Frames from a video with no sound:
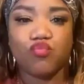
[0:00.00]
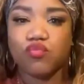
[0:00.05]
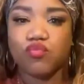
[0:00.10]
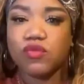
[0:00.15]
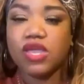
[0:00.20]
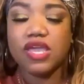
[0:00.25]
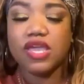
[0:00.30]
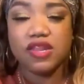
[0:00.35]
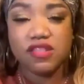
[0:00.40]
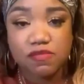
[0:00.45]

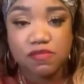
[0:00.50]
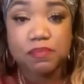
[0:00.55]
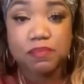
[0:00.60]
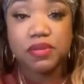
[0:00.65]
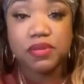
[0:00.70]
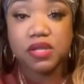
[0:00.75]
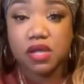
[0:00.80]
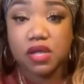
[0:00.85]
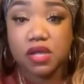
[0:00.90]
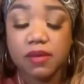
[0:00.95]
it is
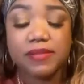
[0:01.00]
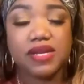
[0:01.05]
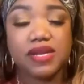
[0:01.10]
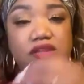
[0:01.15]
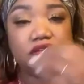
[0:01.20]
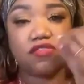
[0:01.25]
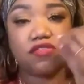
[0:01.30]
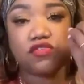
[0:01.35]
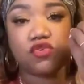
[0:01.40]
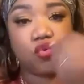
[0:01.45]
plum and it
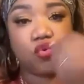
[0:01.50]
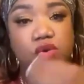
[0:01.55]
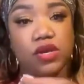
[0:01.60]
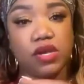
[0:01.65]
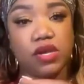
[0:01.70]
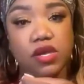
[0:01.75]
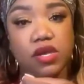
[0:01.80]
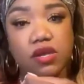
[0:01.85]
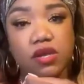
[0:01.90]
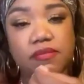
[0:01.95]
is
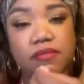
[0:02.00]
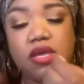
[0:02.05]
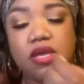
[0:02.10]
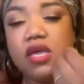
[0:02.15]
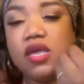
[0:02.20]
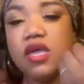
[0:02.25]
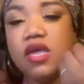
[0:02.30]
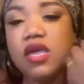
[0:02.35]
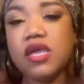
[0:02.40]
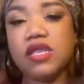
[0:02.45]
cream,
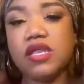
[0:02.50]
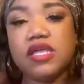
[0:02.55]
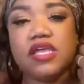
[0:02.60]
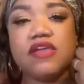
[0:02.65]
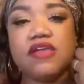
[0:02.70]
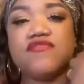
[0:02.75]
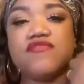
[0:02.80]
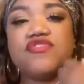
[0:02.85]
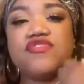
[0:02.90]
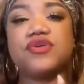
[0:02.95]
and it
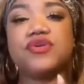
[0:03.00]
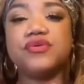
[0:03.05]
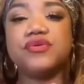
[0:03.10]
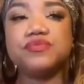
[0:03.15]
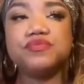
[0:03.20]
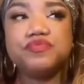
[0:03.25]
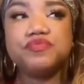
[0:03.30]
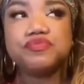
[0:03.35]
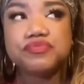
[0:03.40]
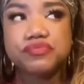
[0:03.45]
gives
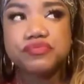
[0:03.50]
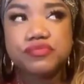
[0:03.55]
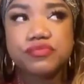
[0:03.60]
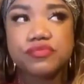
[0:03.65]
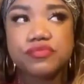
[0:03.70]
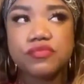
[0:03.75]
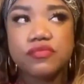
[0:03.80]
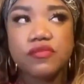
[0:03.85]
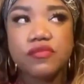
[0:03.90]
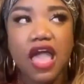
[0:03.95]
you,
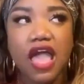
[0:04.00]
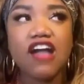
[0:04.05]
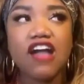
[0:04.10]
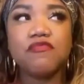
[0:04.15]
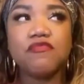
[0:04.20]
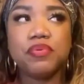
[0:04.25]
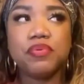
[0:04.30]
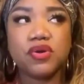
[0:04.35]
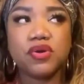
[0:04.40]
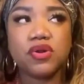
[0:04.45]

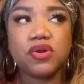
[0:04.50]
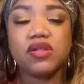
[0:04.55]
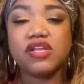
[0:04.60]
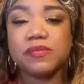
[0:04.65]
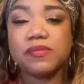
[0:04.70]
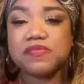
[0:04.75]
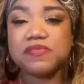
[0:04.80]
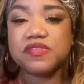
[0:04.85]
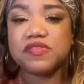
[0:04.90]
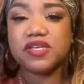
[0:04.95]
I've put on
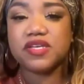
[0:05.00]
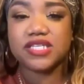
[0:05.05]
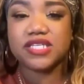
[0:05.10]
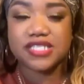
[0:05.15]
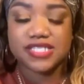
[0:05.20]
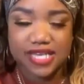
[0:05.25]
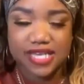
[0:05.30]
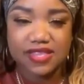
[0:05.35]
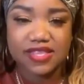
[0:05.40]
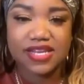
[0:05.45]
lipstick to
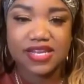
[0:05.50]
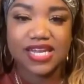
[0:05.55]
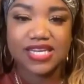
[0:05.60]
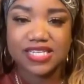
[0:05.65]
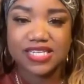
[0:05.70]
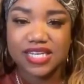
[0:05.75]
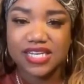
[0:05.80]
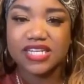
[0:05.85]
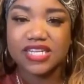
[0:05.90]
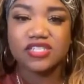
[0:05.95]
say that I
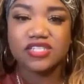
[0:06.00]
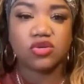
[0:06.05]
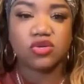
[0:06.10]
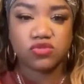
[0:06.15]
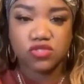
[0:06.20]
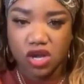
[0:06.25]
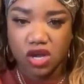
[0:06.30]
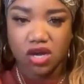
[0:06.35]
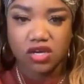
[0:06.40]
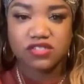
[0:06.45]
did it.
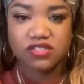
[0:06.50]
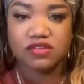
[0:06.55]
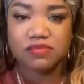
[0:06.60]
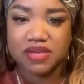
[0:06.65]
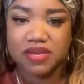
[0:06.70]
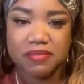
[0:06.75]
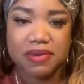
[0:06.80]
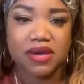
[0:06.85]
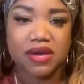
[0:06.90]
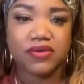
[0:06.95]
Don't talk to
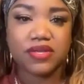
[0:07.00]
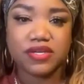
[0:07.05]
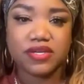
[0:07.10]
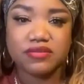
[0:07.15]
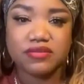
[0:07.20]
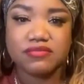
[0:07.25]
me about it.